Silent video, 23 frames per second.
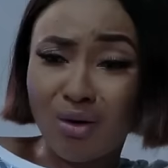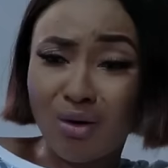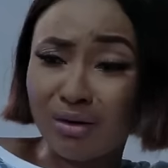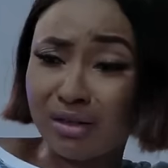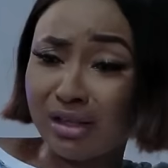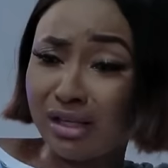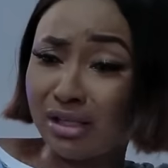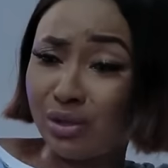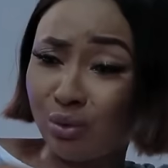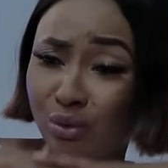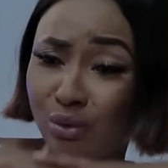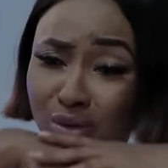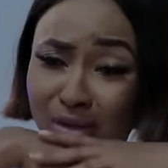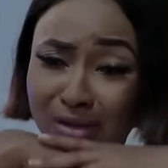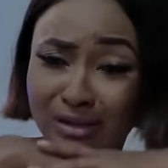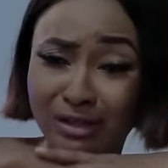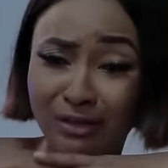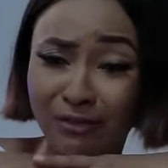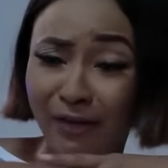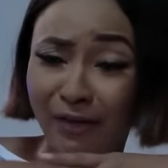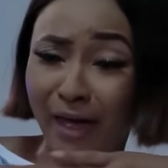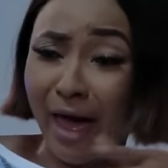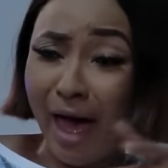All this wouldn't
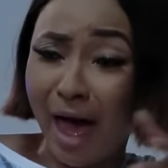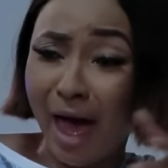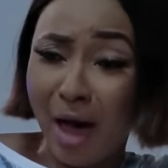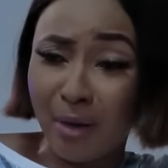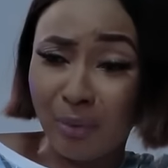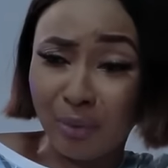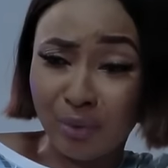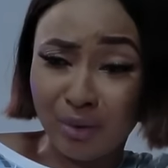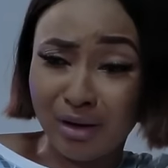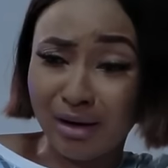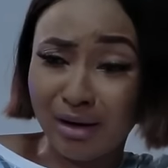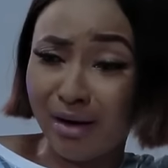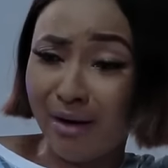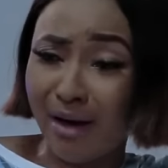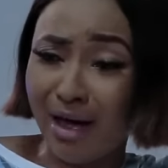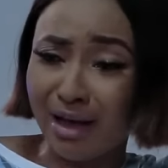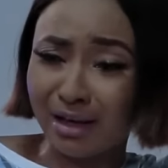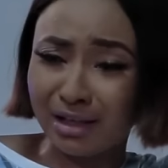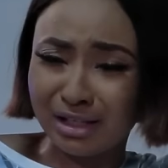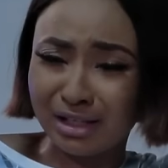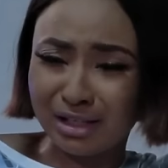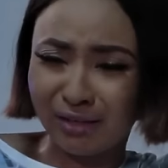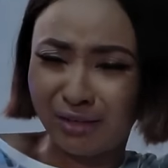have happened.
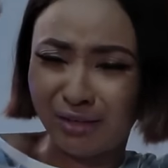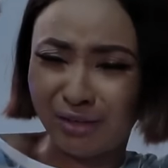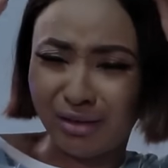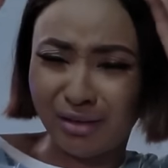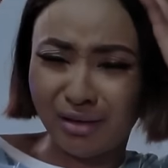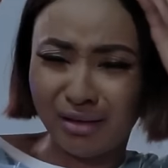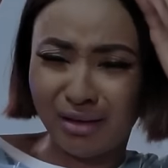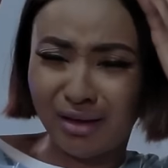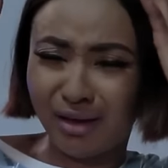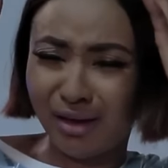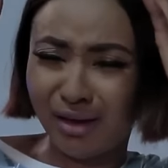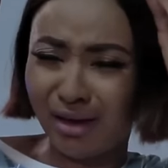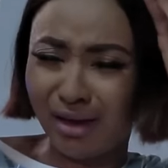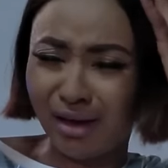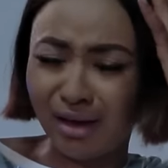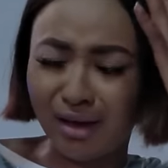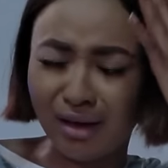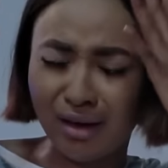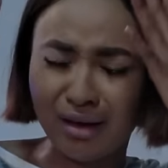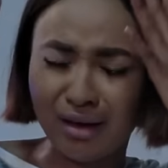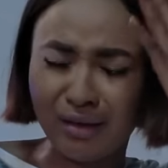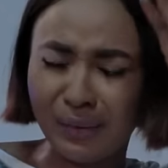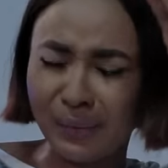I just feel
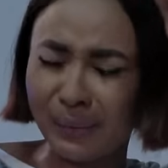like...